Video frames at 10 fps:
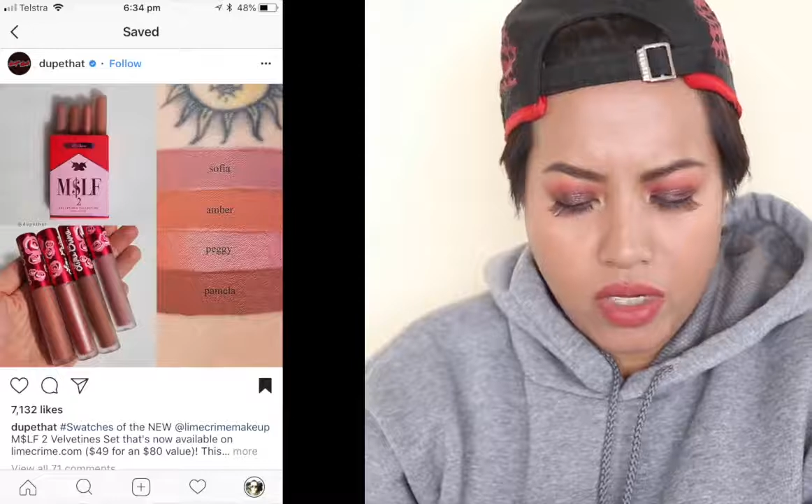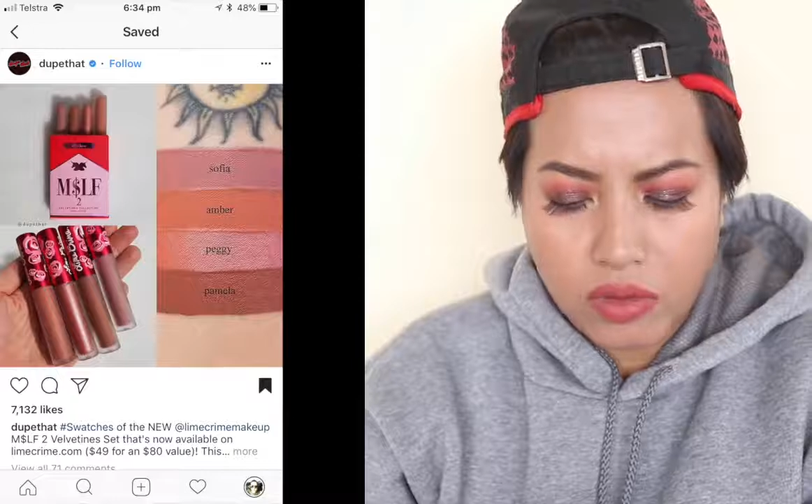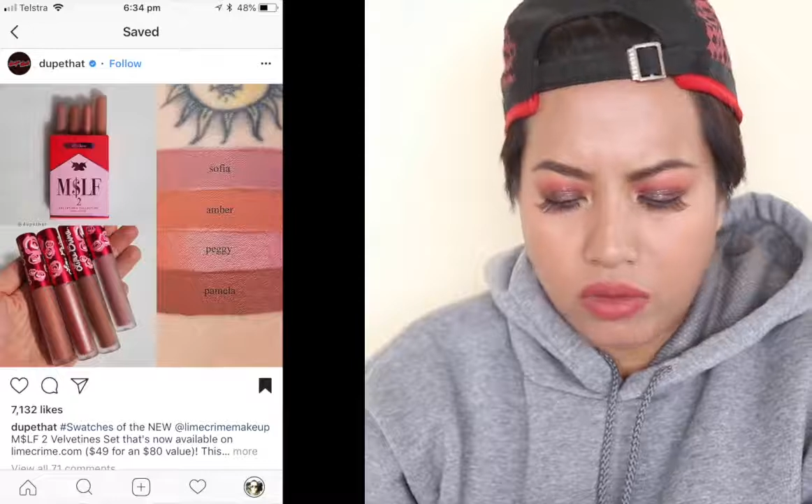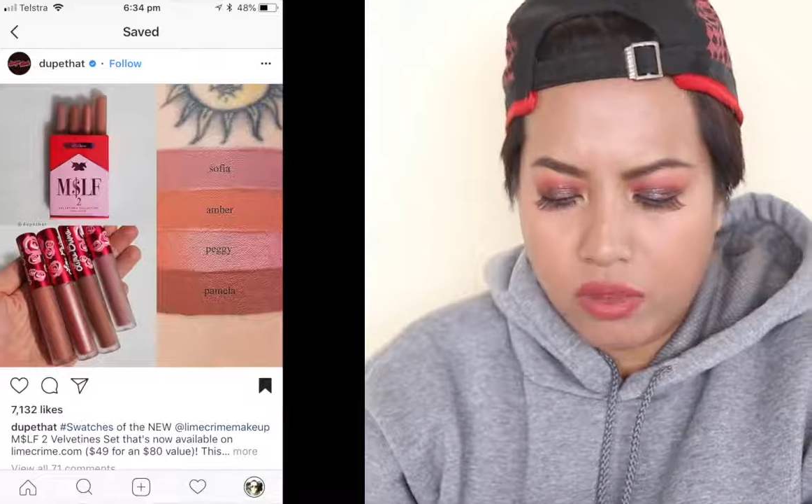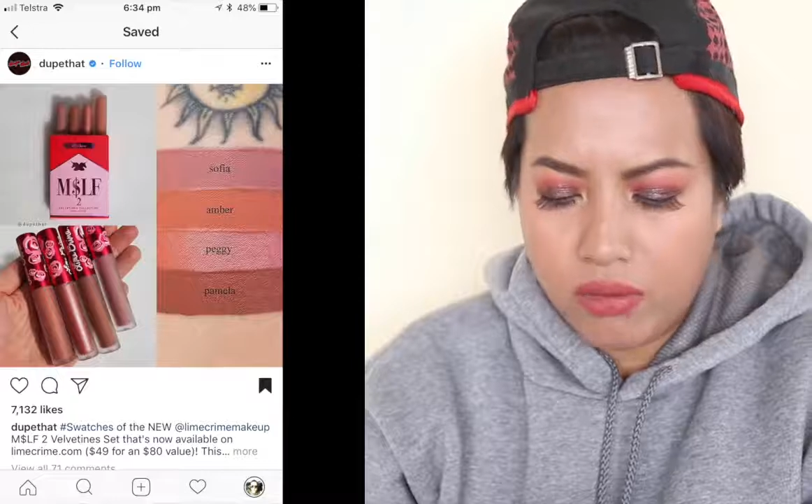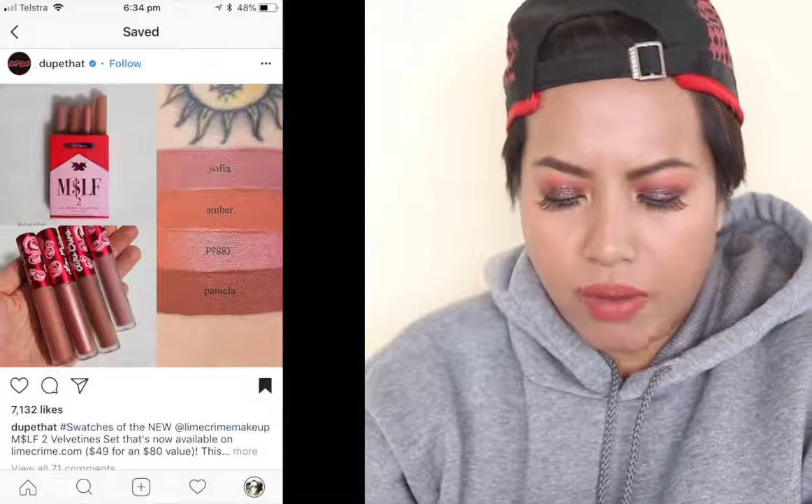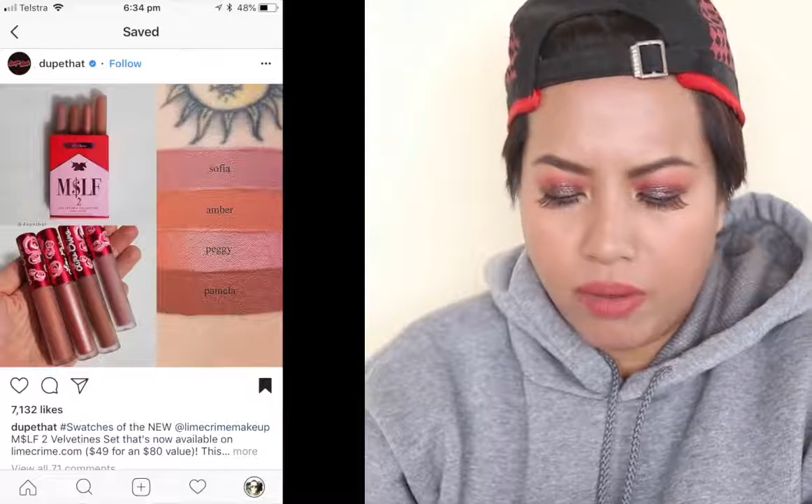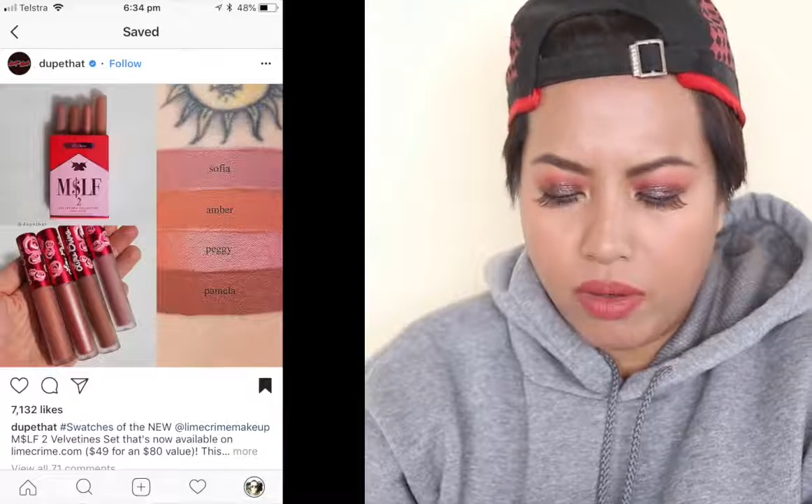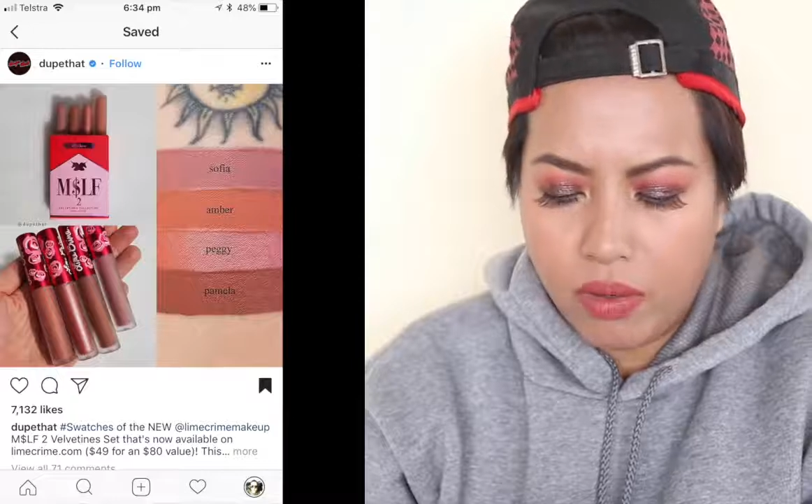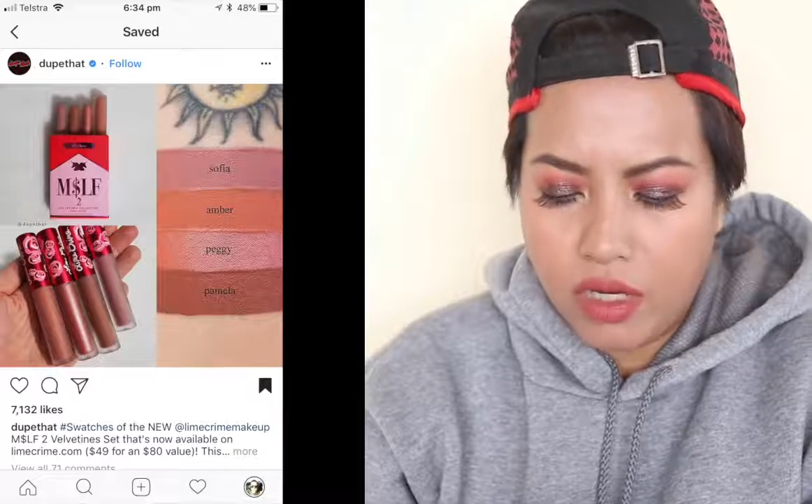I don't
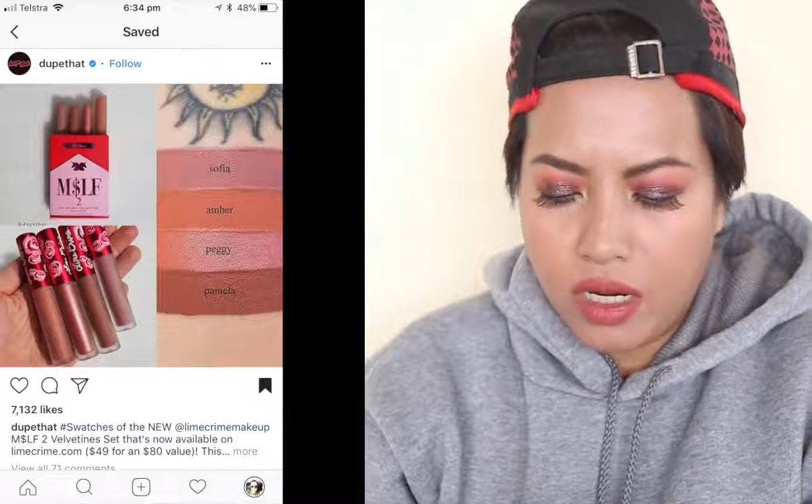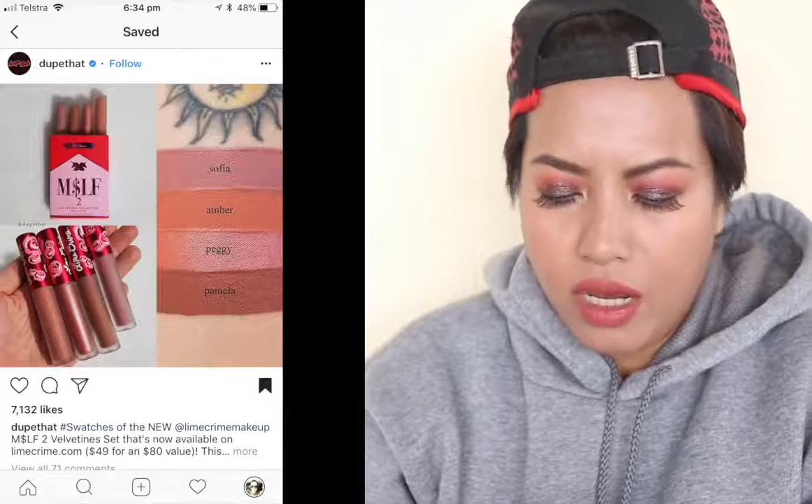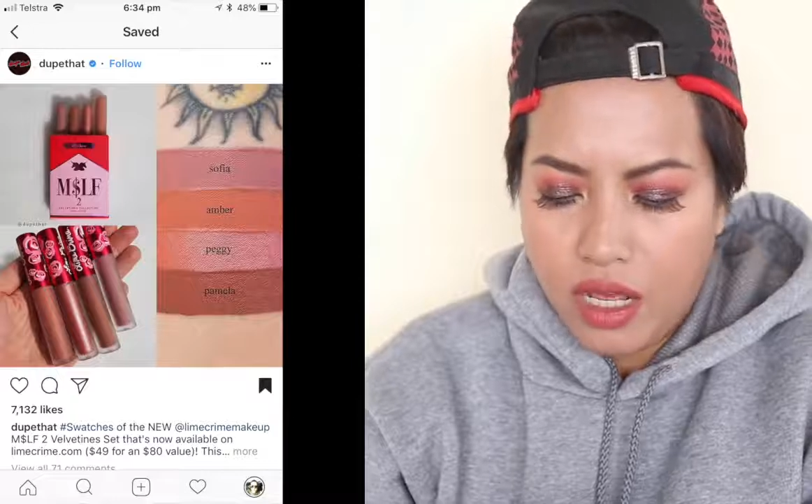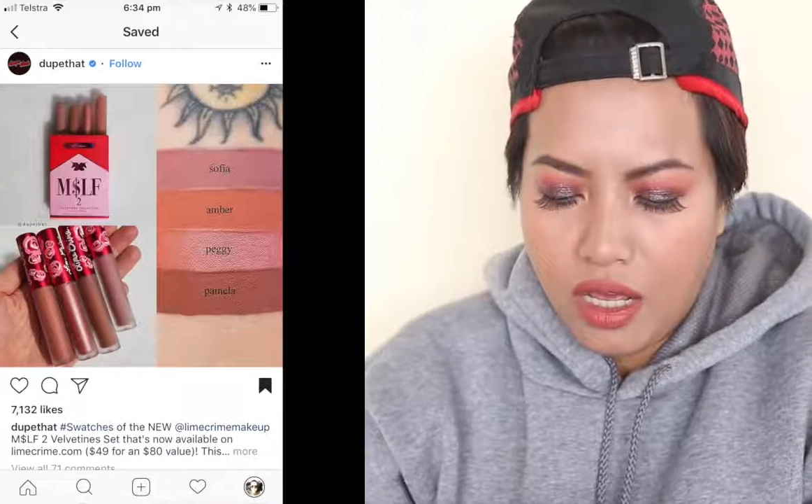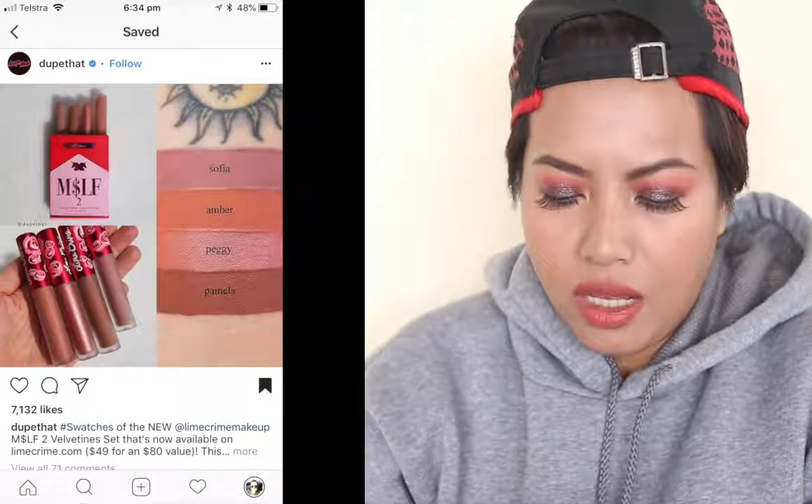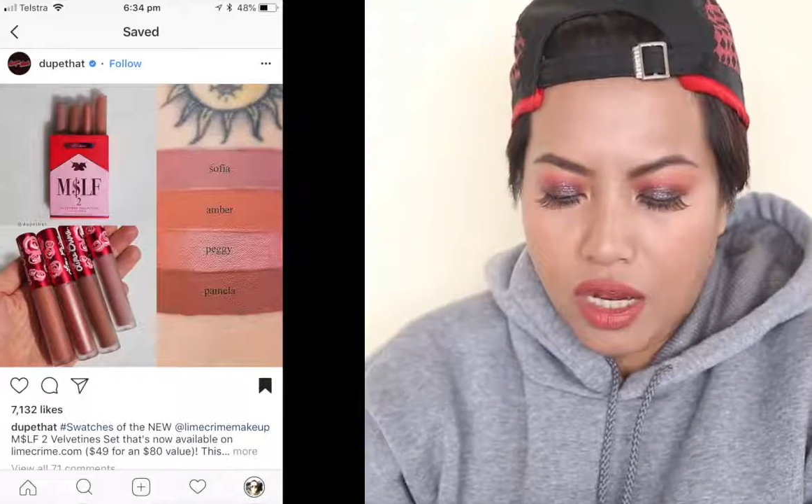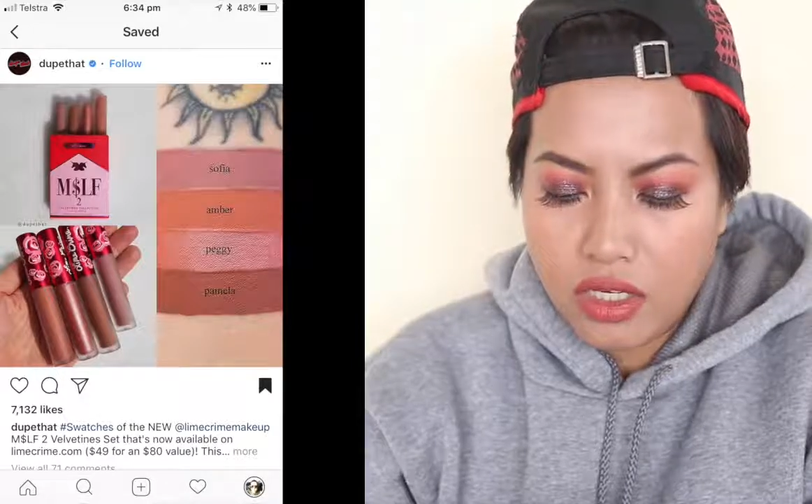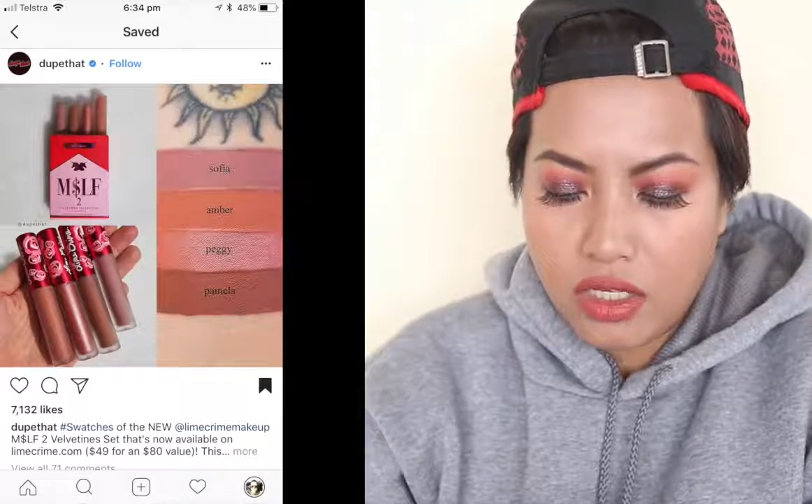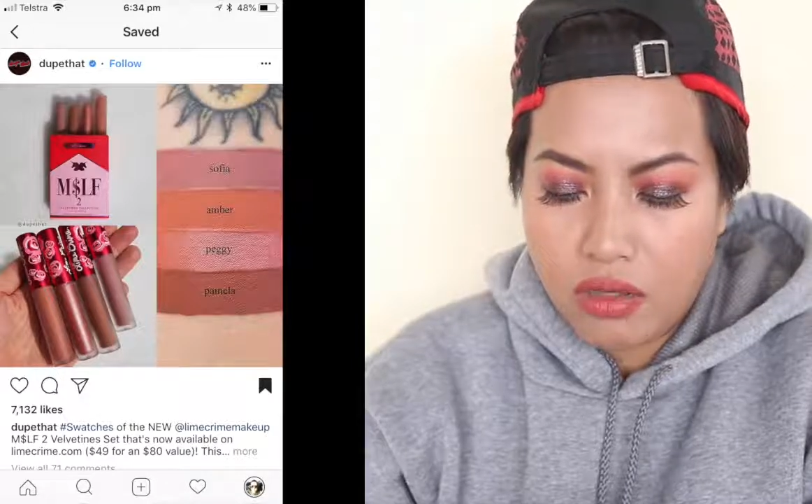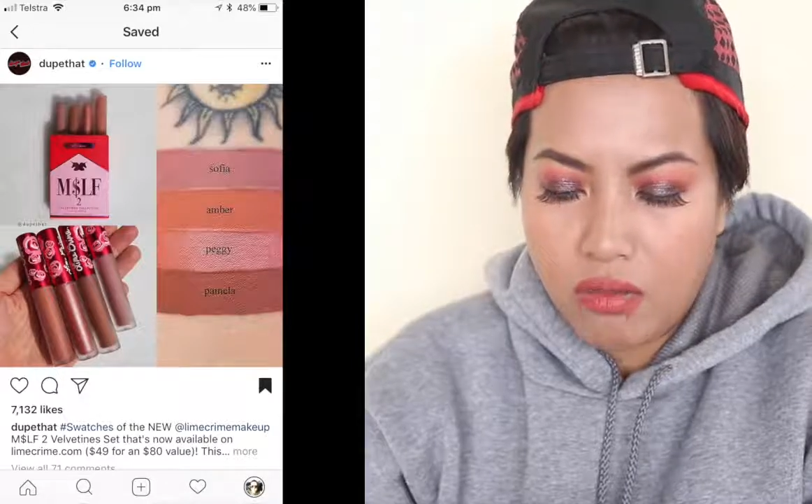remember what it
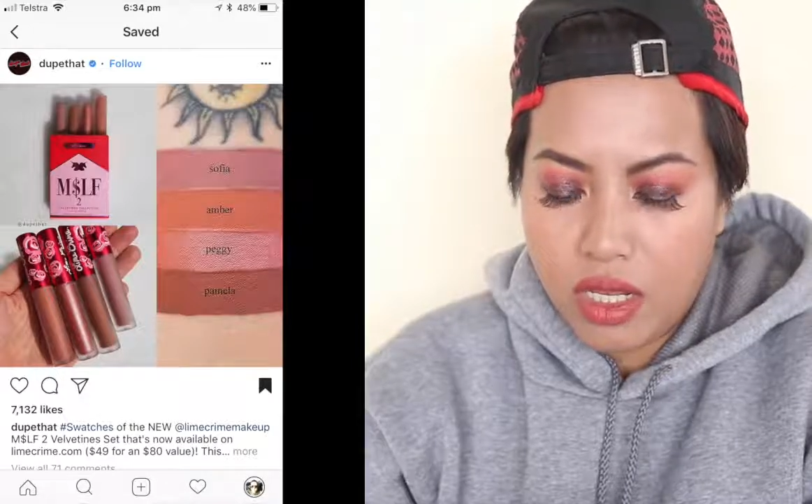actually